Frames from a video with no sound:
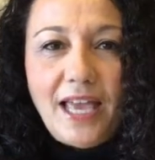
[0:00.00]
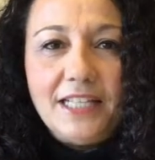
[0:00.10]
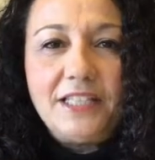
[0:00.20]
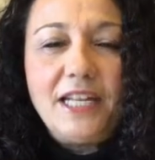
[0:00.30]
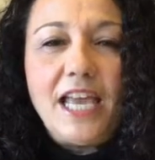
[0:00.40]

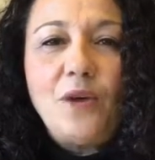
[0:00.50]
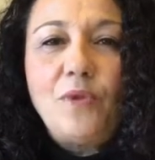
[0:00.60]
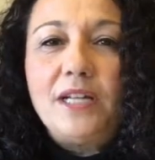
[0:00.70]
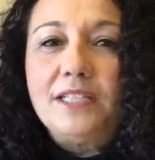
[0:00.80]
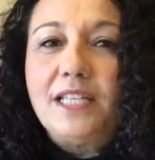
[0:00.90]
And today I
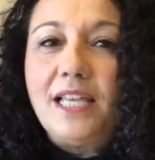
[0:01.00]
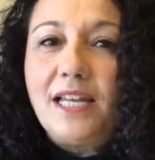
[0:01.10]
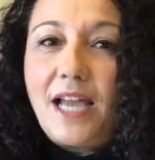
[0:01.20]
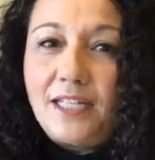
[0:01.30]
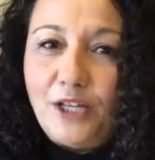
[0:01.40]
wanted to
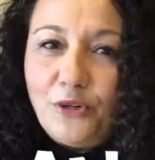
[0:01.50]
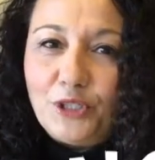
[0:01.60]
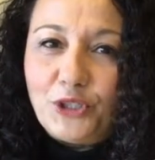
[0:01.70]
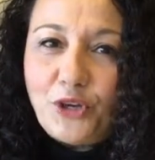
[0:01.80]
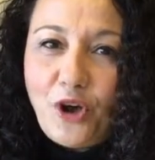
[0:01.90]
get on here
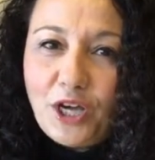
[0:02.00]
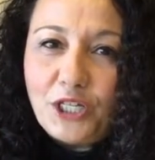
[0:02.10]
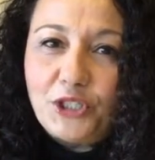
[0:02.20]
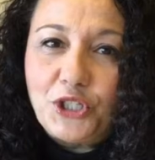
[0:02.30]
and talk